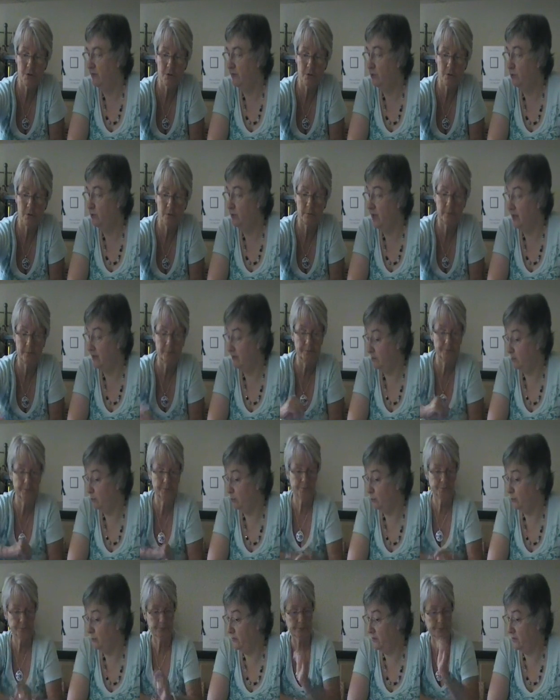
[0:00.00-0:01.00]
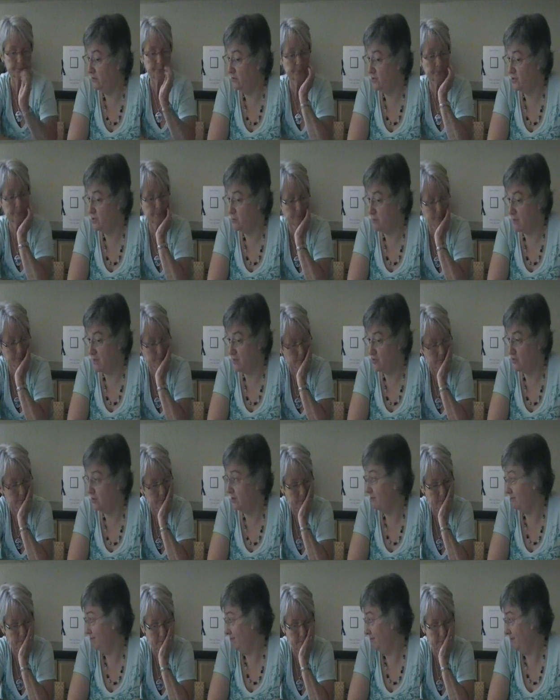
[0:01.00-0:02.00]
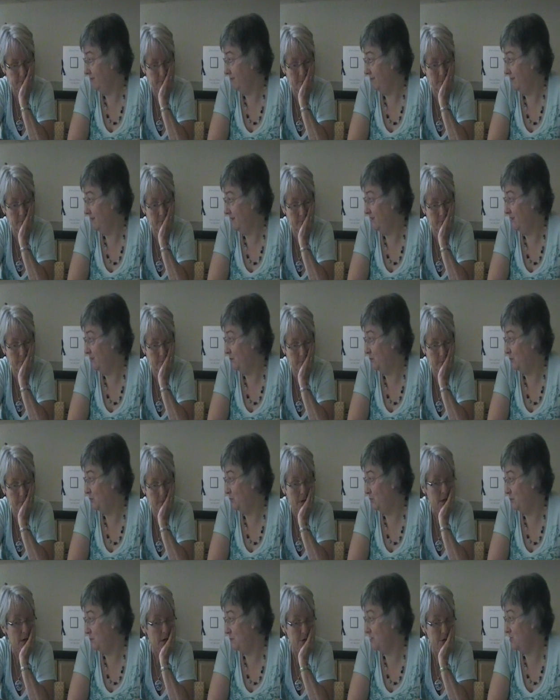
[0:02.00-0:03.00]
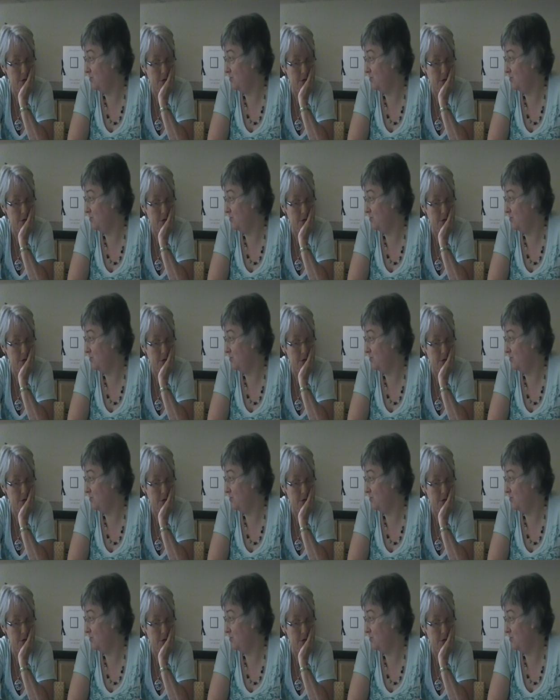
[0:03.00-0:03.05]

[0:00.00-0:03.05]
you don't have a board, they could just measure, if they were good at measuring.